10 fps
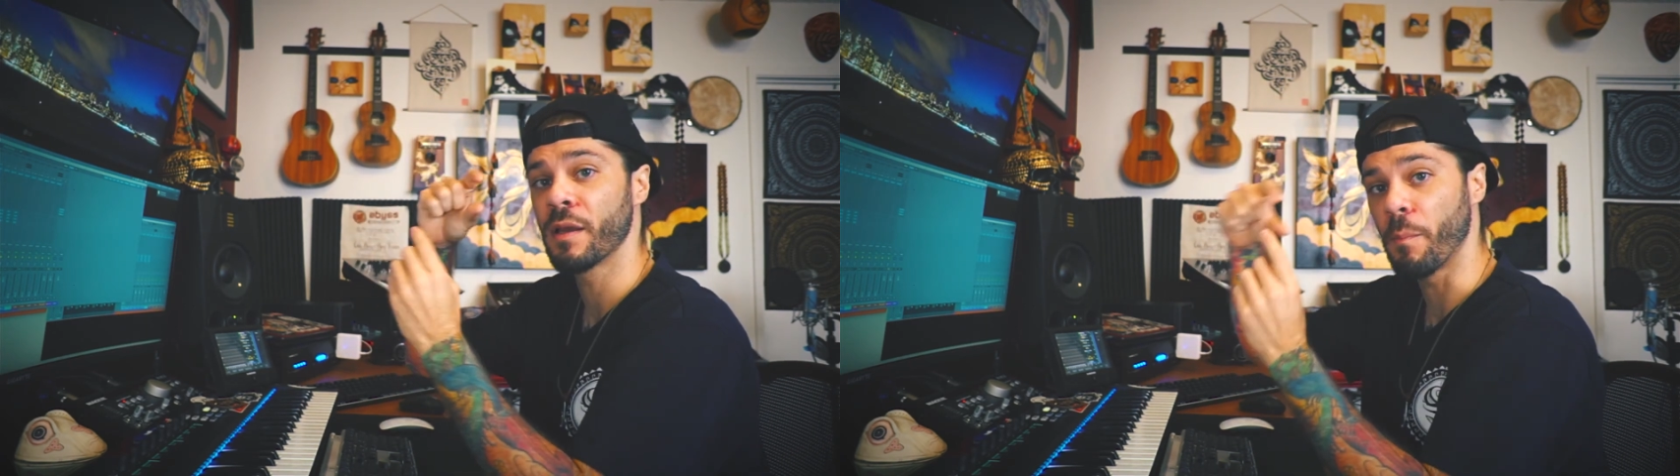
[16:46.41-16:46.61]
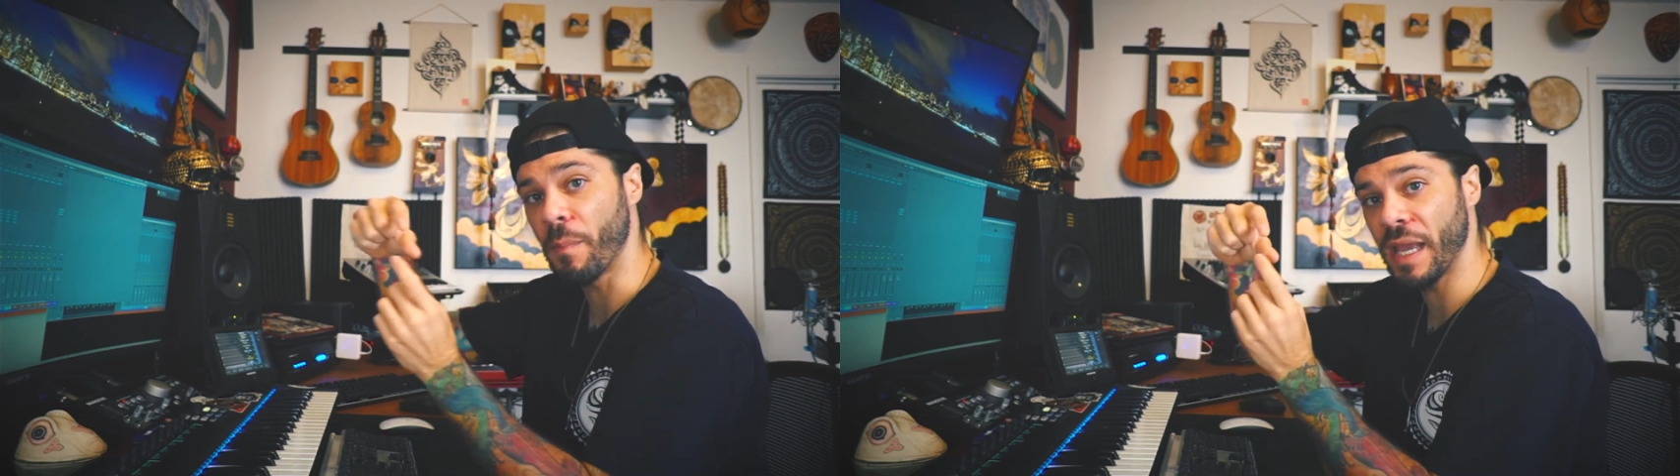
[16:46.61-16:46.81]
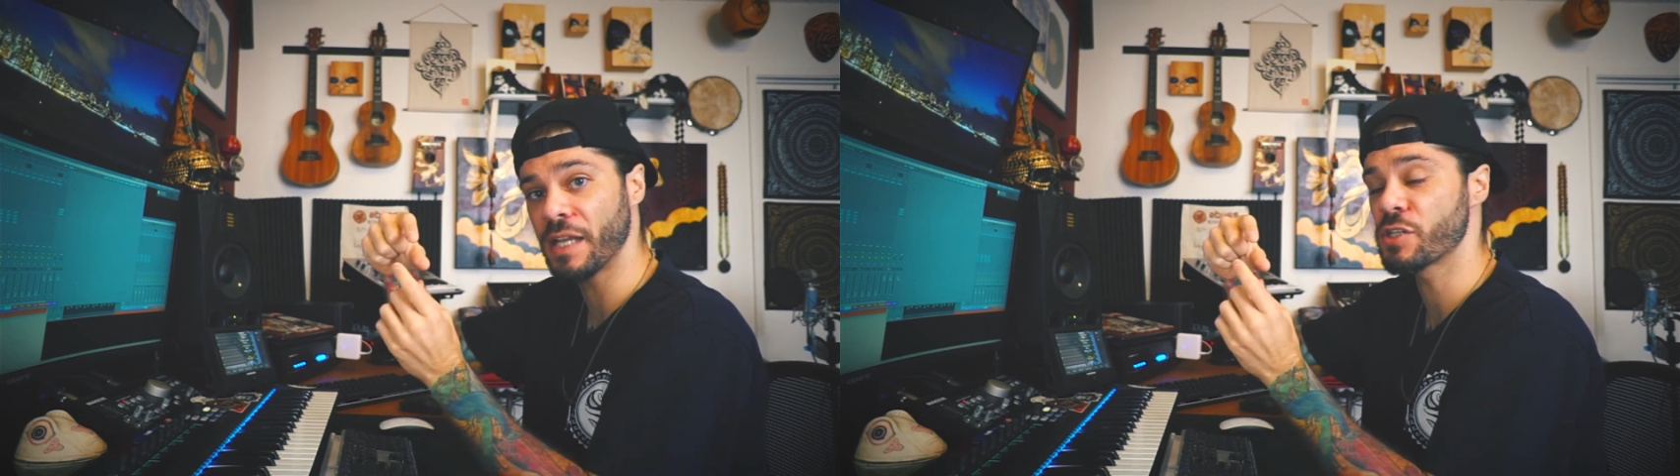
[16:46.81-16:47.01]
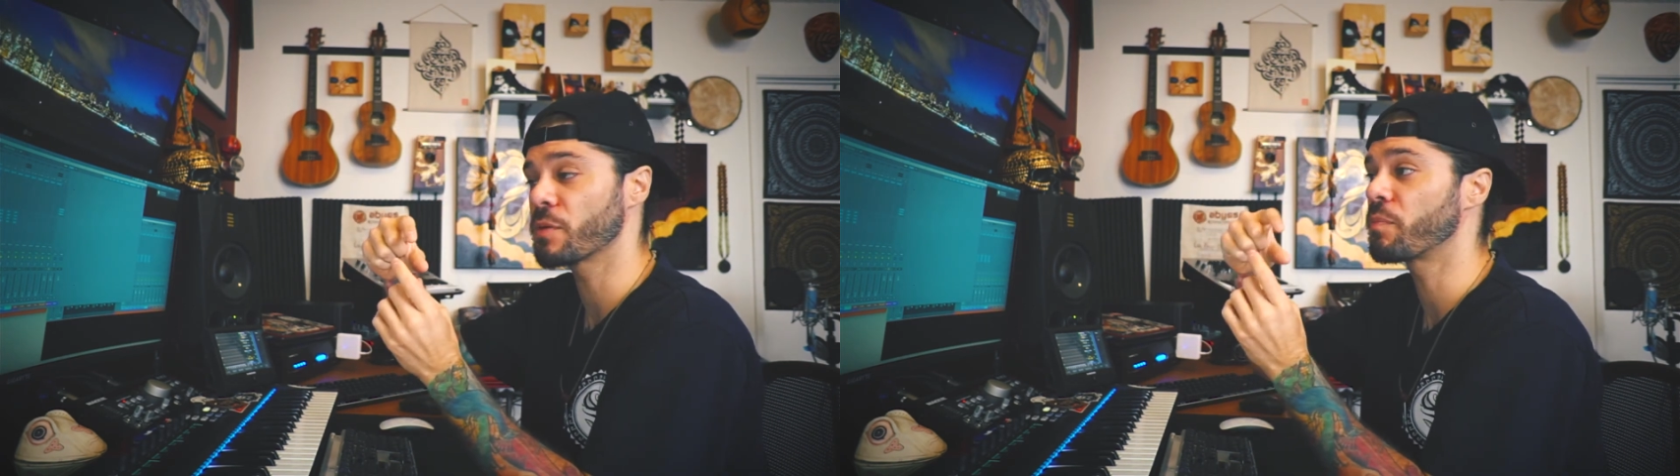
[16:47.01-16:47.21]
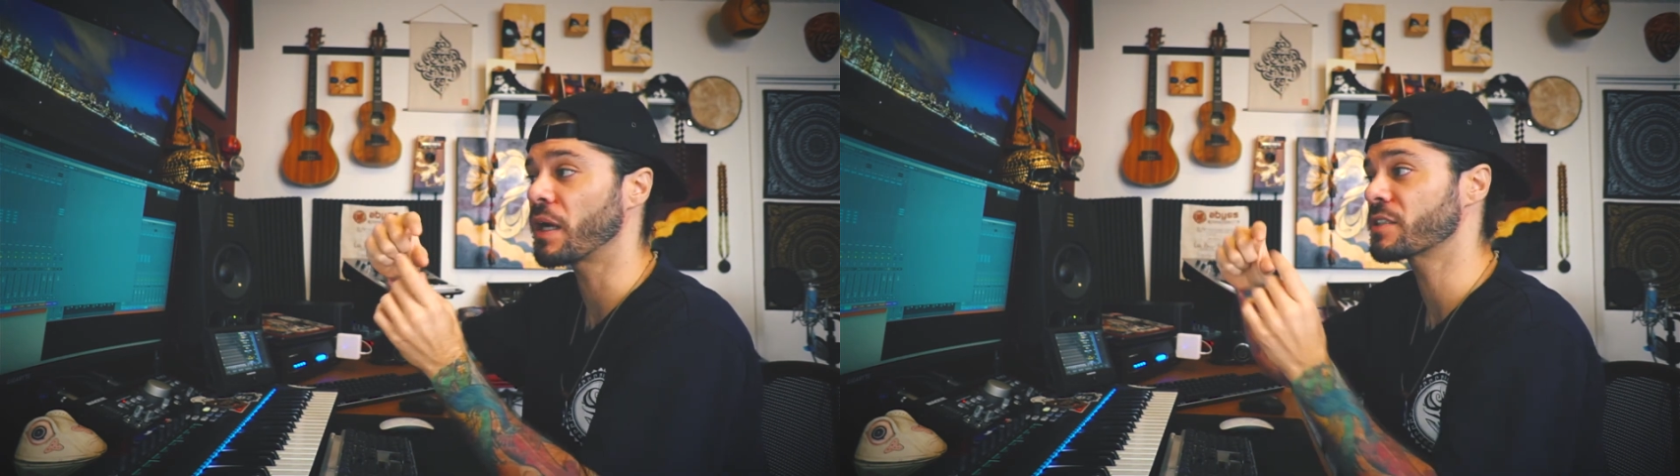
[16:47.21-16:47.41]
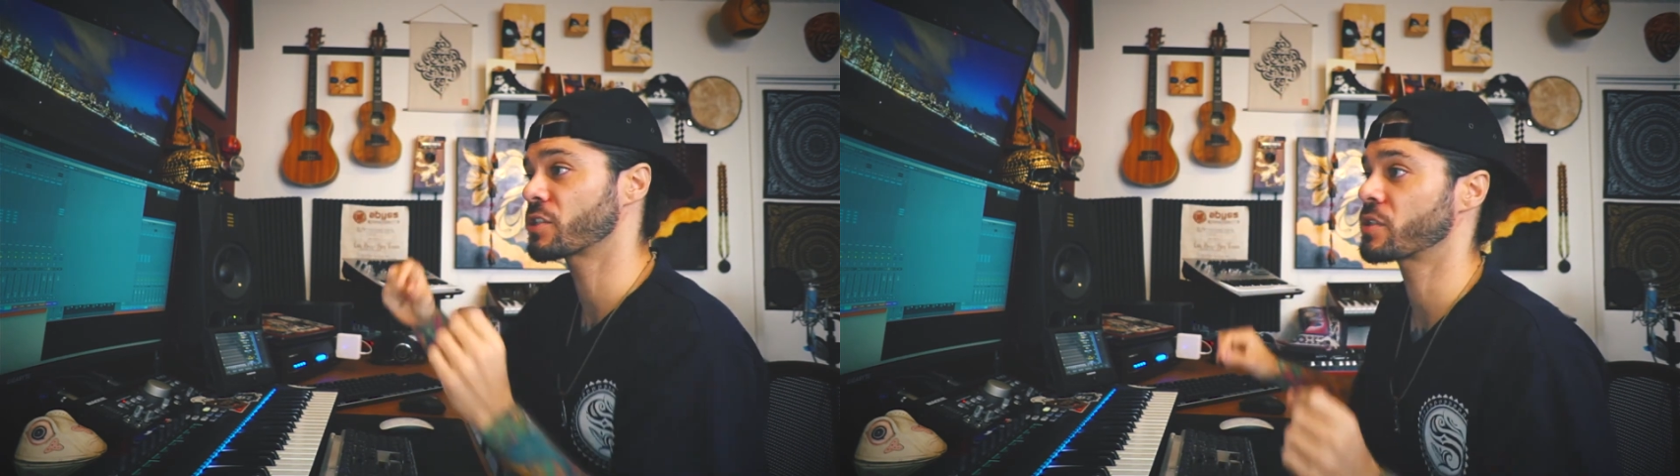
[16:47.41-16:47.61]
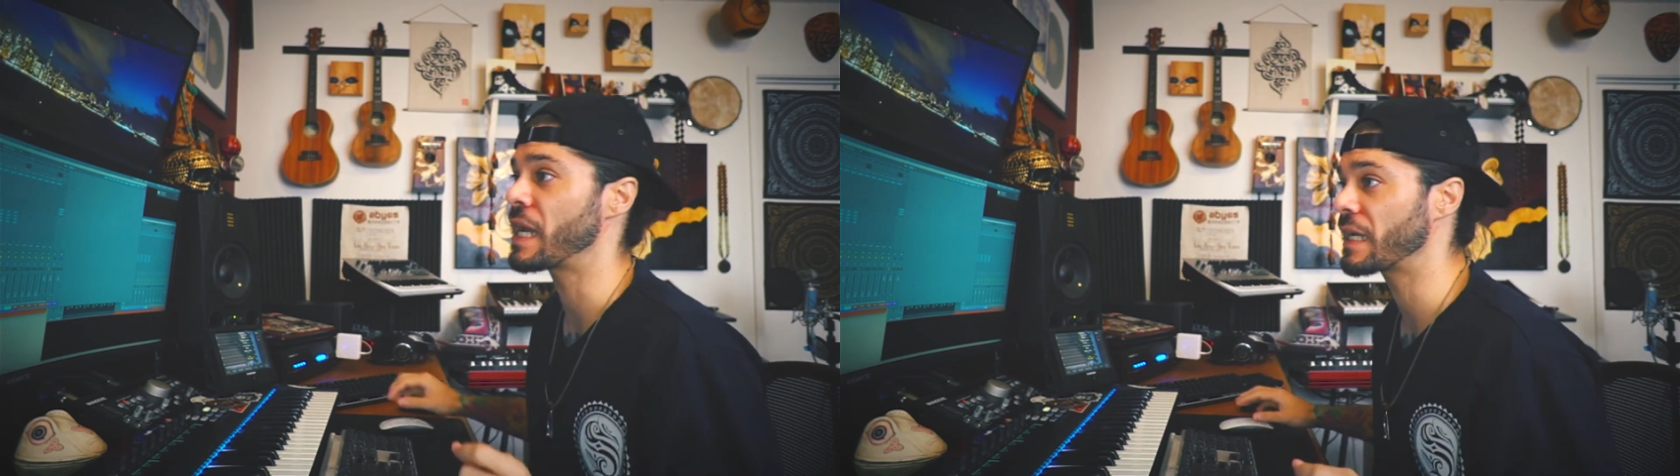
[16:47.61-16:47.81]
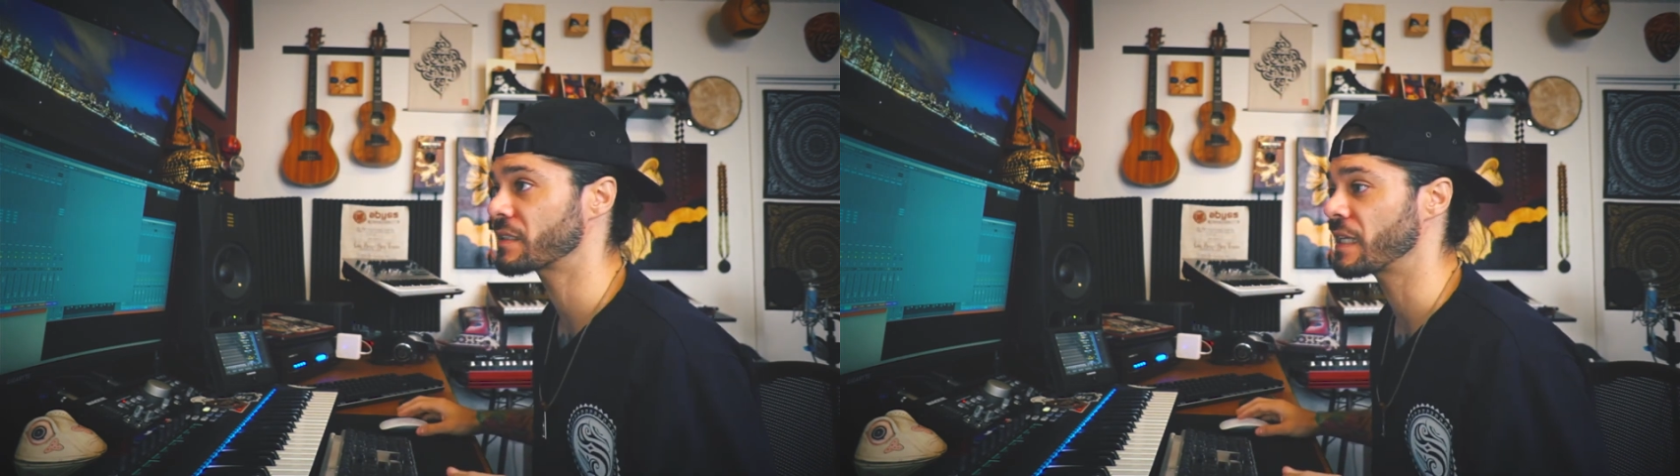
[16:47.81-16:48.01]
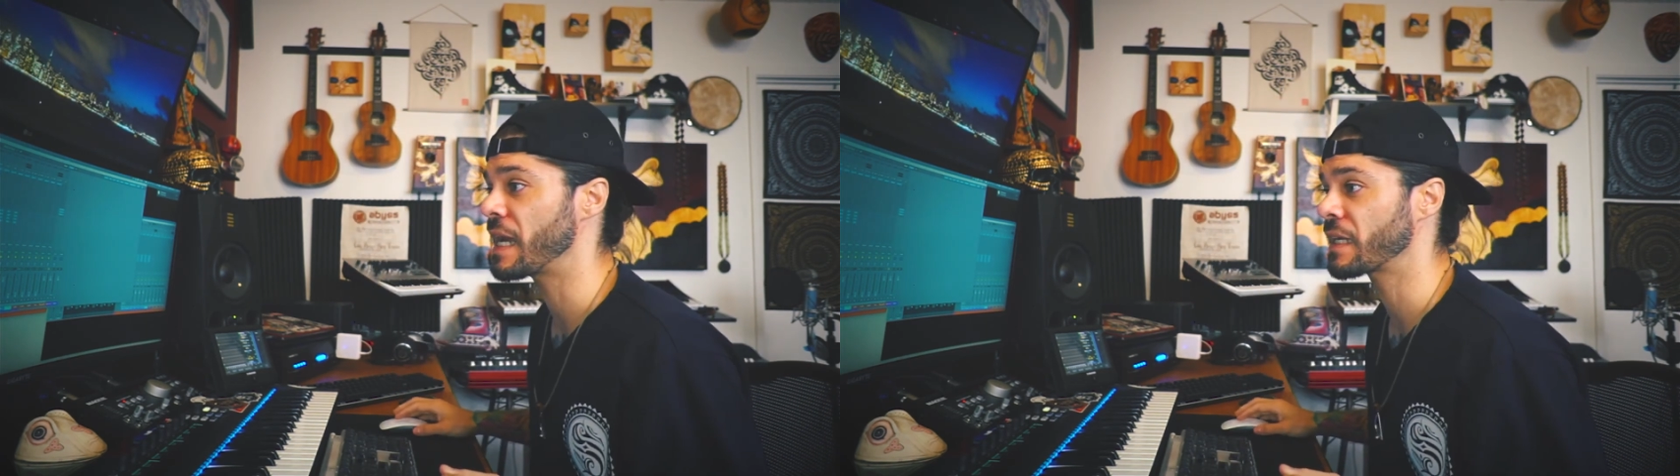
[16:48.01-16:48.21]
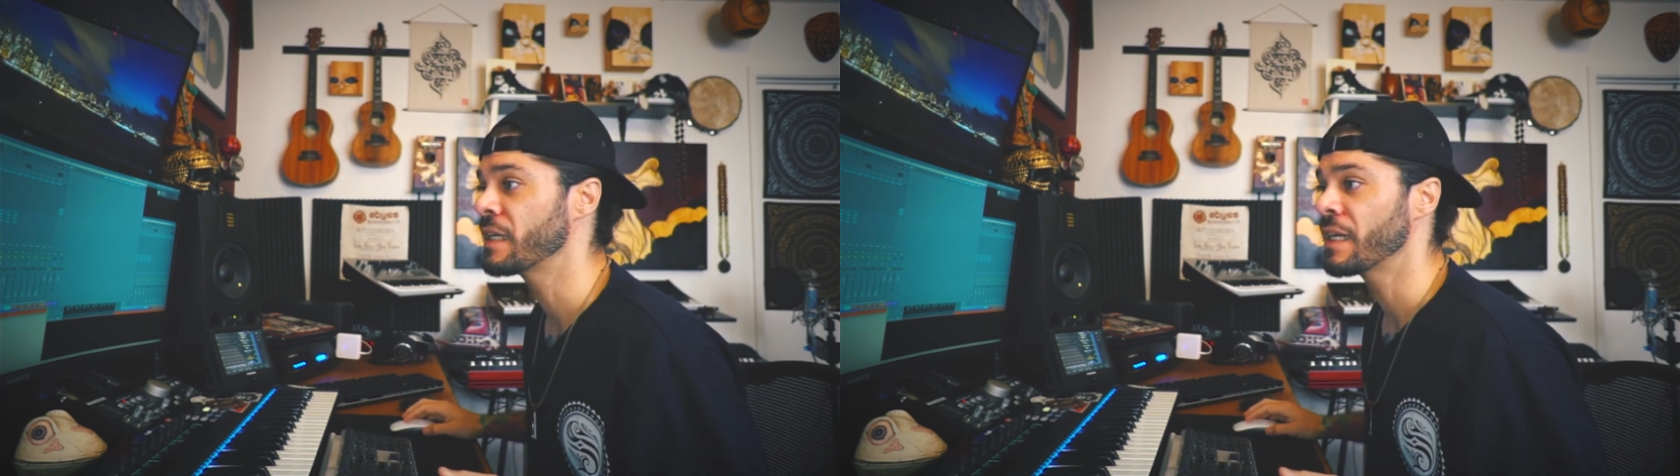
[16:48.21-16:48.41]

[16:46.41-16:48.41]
major bus track stack.